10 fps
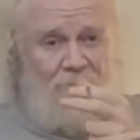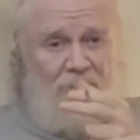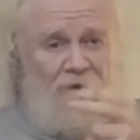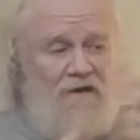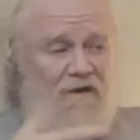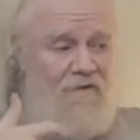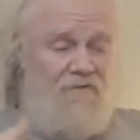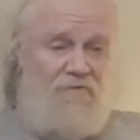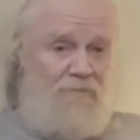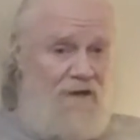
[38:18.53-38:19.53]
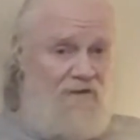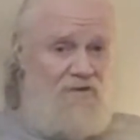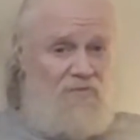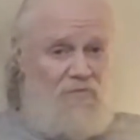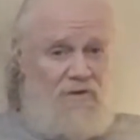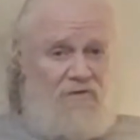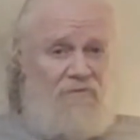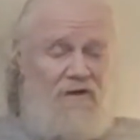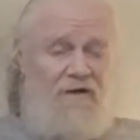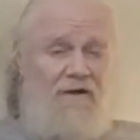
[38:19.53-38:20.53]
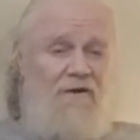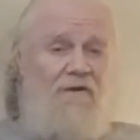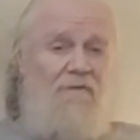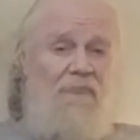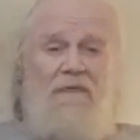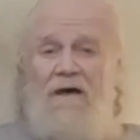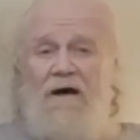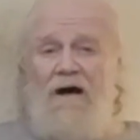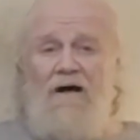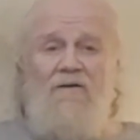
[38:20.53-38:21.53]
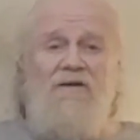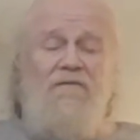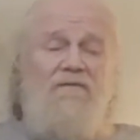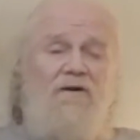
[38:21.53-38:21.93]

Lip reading: and banks are weird right now. I don't even know